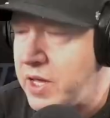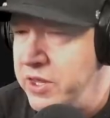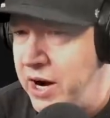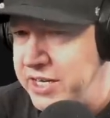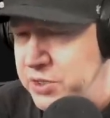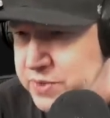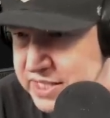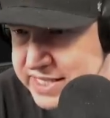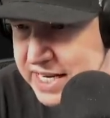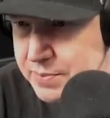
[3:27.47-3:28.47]
there actually was a
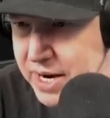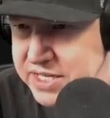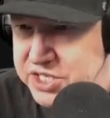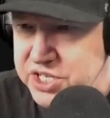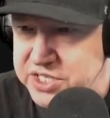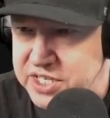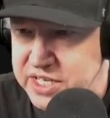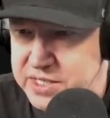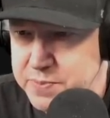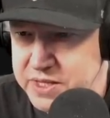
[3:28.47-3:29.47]
data mine suggesting
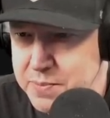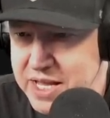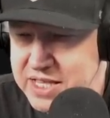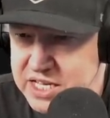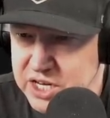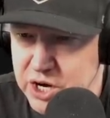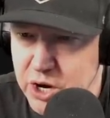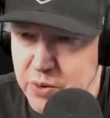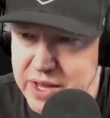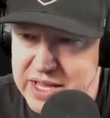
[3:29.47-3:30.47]
this, but the main thing to
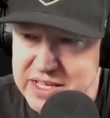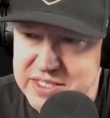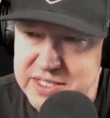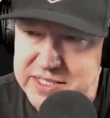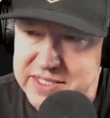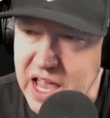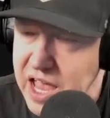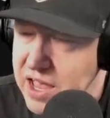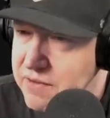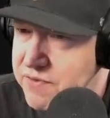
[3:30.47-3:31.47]
know is to
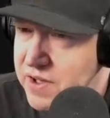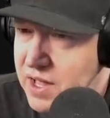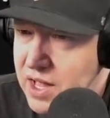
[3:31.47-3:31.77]
save.